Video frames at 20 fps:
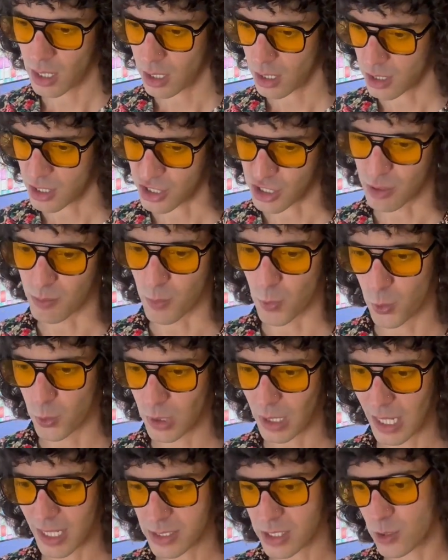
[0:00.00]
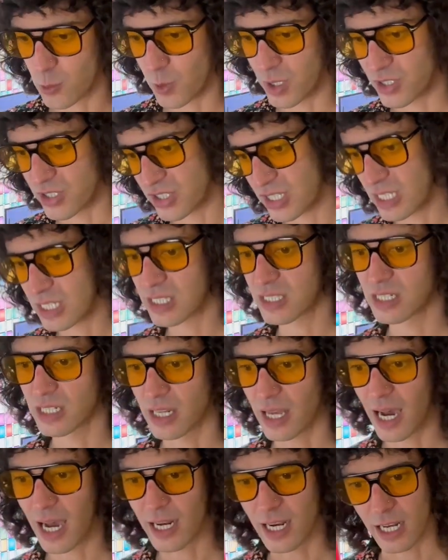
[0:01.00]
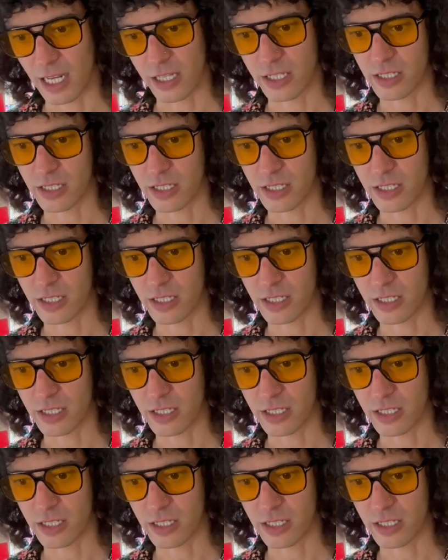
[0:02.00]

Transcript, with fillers: because the moon likes it when you 69 and